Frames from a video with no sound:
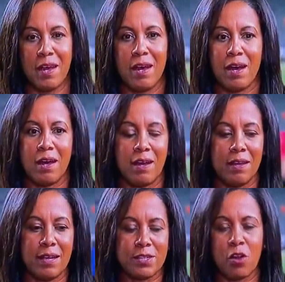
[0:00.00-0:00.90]
uh,
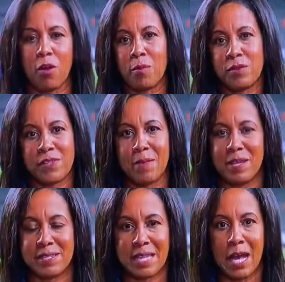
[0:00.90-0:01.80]
as horrible as that
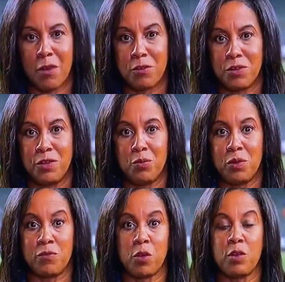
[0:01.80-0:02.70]
may sound,
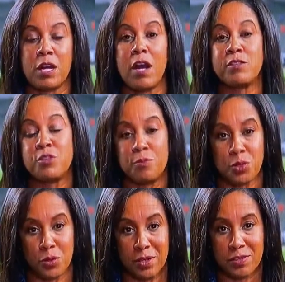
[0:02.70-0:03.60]
we've grown accustomed to it.